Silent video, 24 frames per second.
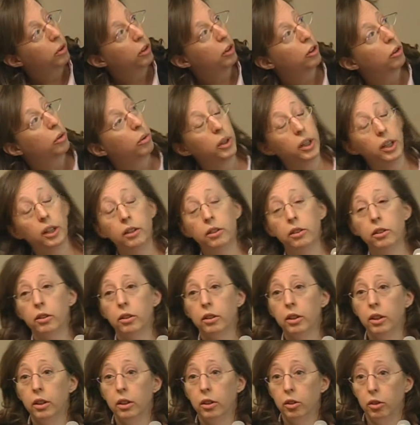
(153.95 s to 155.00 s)
where you're going into
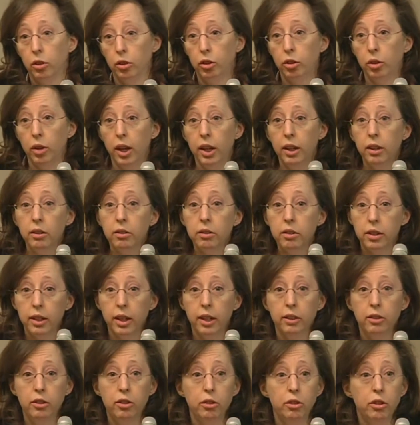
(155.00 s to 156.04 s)
clinical trials.
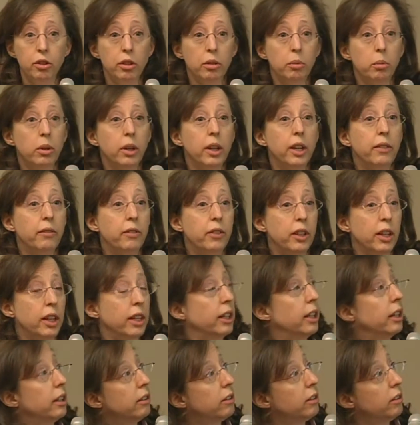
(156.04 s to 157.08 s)
That's usually where
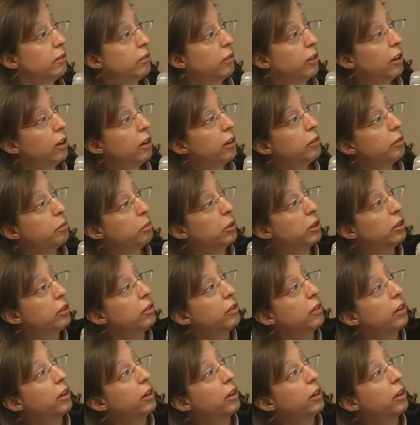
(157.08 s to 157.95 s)
FDA gets involved, much